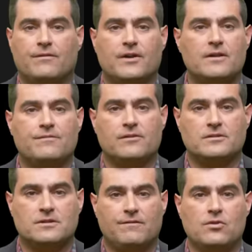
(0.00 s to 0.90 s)
very
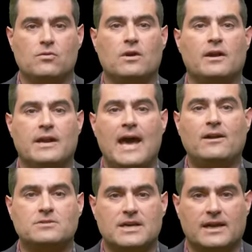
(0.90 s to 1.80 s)
first few
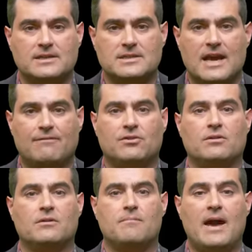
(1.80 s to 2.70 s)
nanoseconds
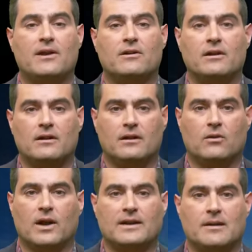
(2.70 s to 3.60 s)
after matter
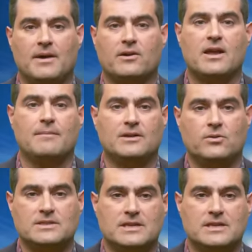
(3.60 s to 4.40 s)
or antimatter came into